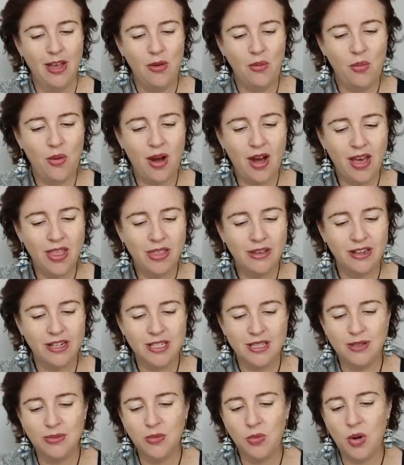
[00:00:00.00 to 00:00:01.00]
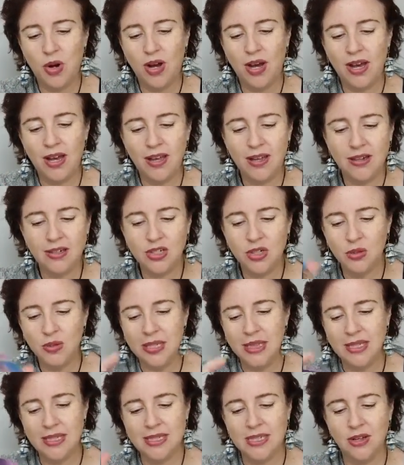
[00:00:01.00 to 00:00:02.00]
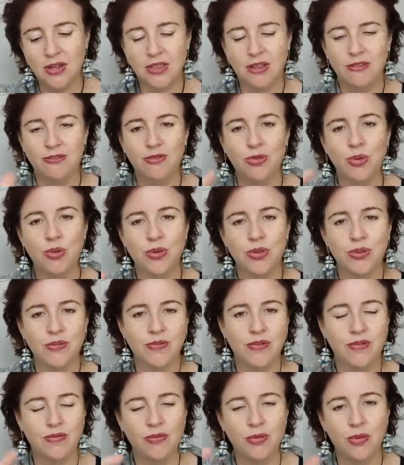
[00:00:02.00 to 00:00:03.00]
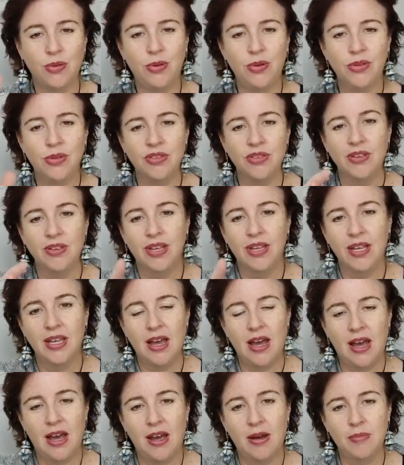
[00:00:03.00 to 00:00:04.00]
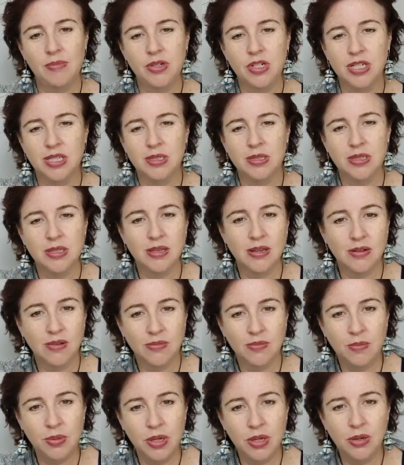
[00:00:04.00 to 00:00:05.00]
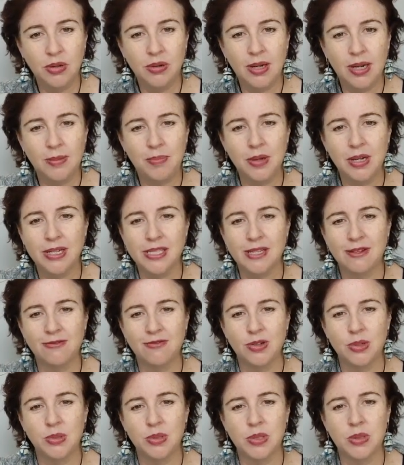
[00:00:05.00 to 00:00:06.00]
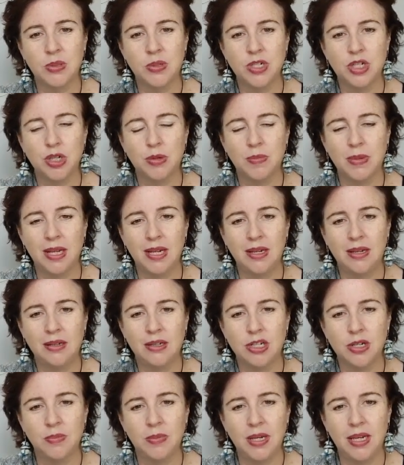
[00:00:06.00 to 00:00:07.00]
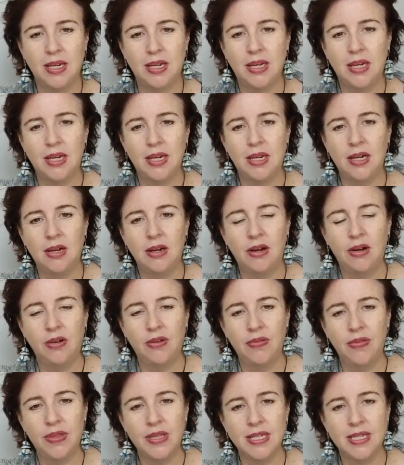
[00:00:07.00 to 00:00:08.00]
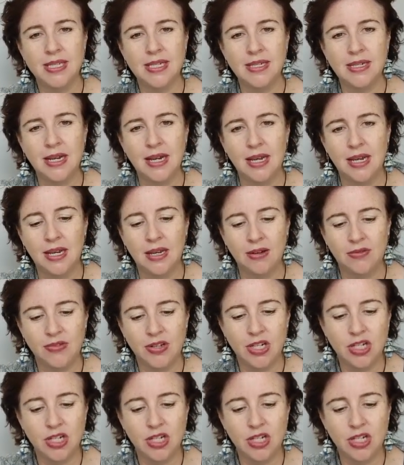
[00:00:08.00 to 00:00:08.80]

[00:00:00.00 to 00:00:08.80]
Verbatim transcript: why this? Why doing this on the fourth of the fourth? Um, just purely because it feels good to me to be here on this day of